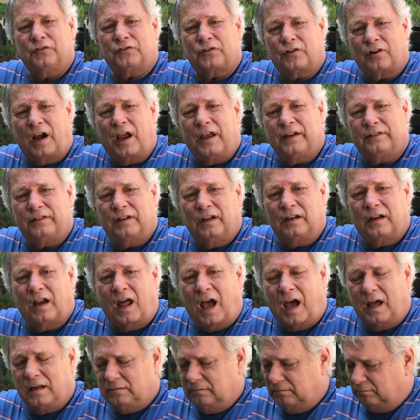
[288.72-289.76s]
crazy or
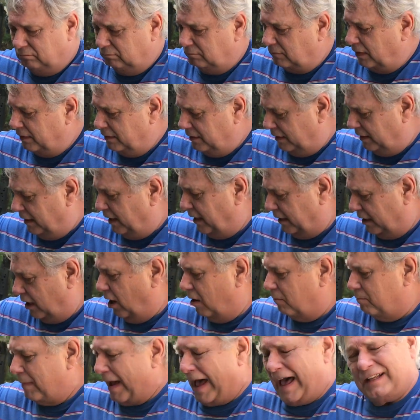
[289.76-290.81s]
not, and then they
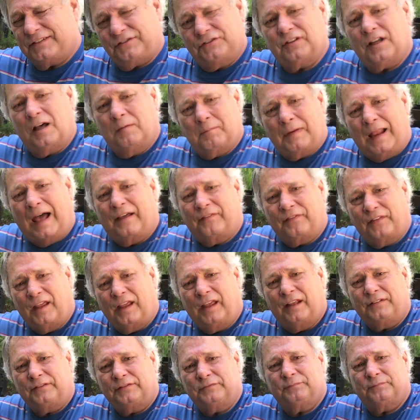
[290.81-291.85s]
go buy something like
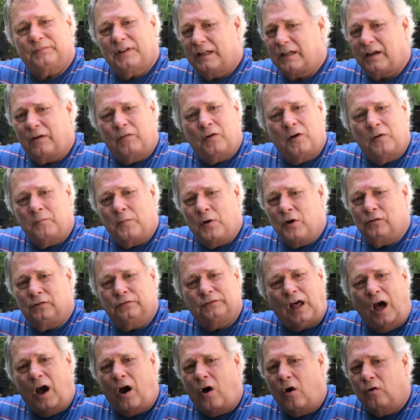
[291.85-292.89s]
this, and it removes
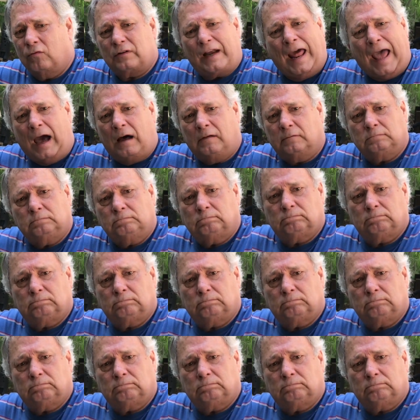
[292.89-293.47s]
all doubt.